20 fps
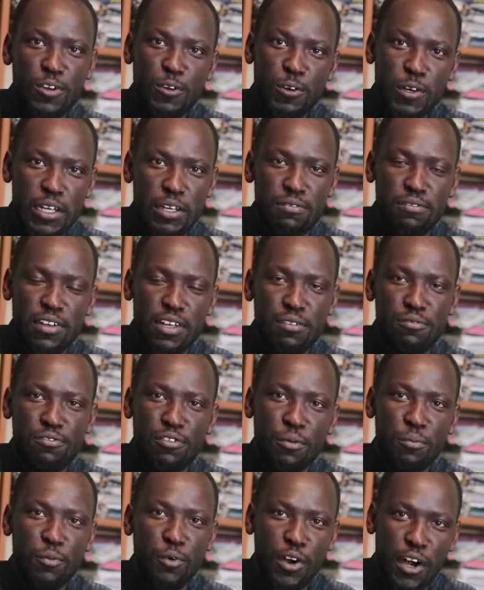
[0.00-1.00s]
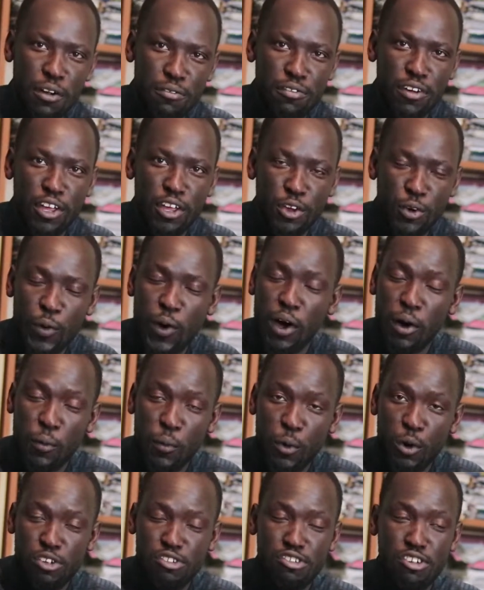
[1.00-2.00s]
good evening from wherever you are
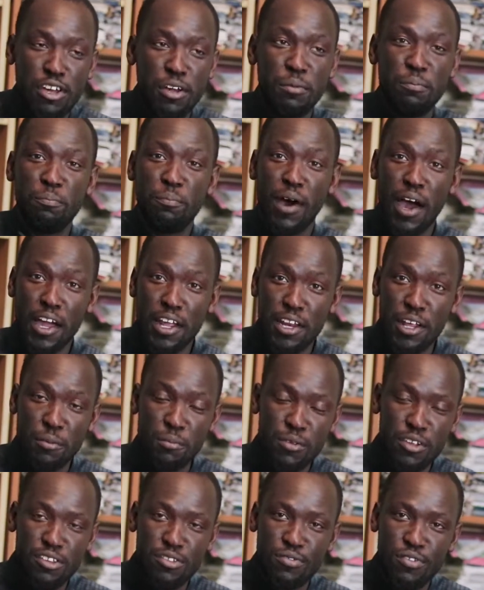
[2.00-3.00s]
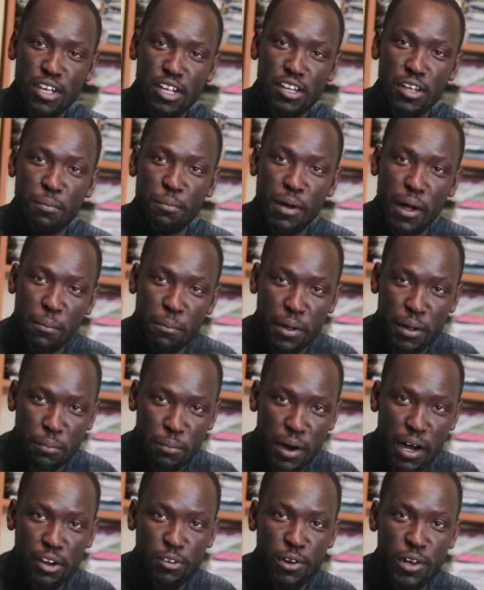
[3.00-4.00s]
watching. My name is Victor Baba
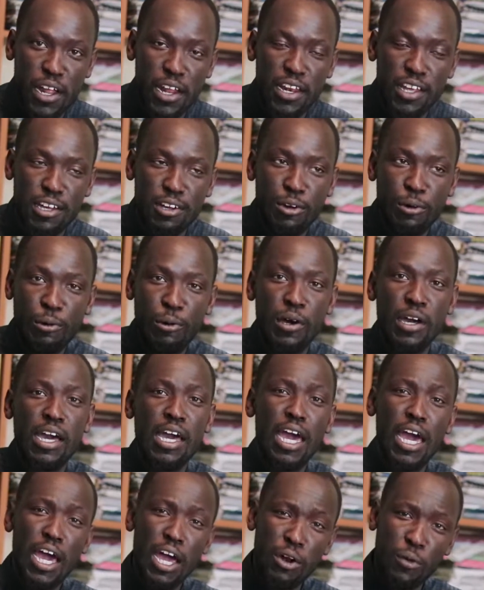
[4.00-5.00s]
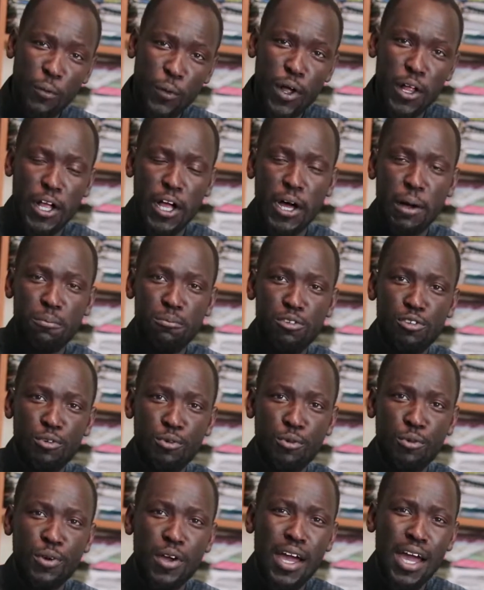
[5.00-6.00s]
Emmanuel Aligo, and welcome
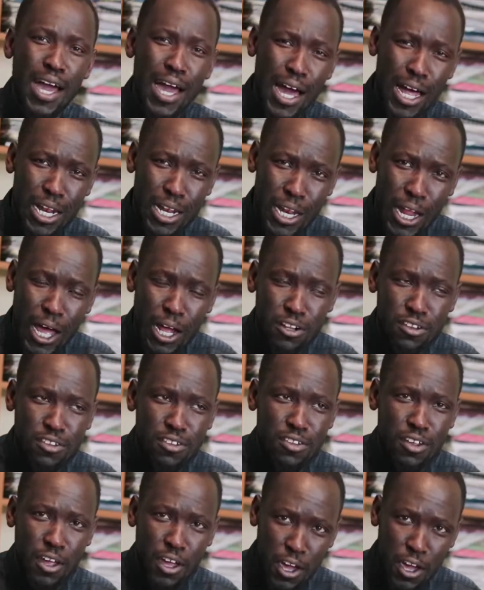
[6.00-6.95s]
to A Nuts